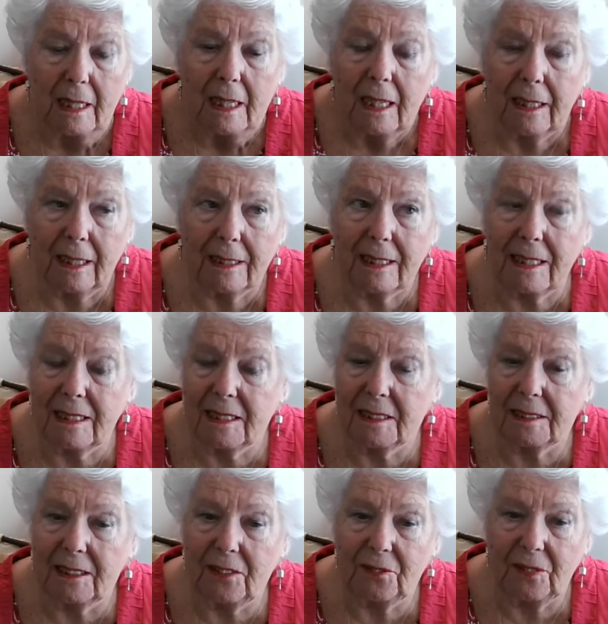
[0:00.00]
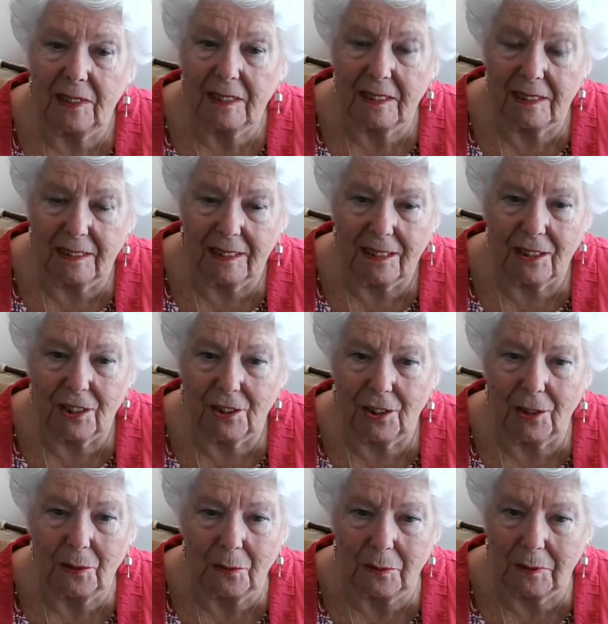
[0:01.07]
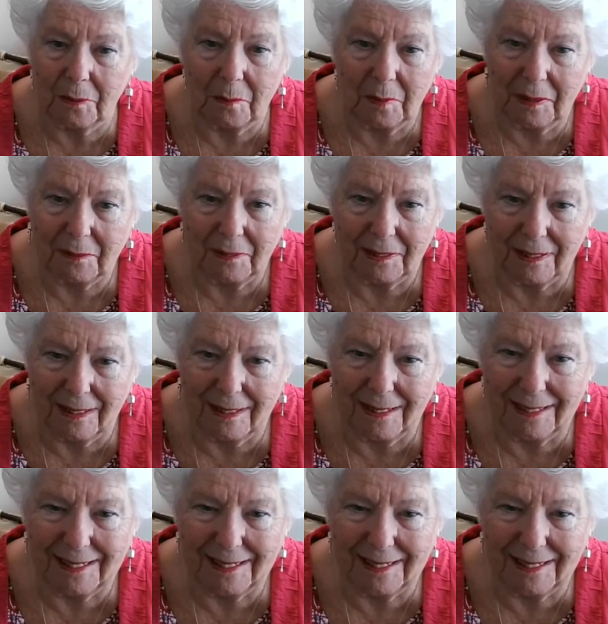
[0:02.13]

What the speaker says: And I tend to see faces in stones and mountains.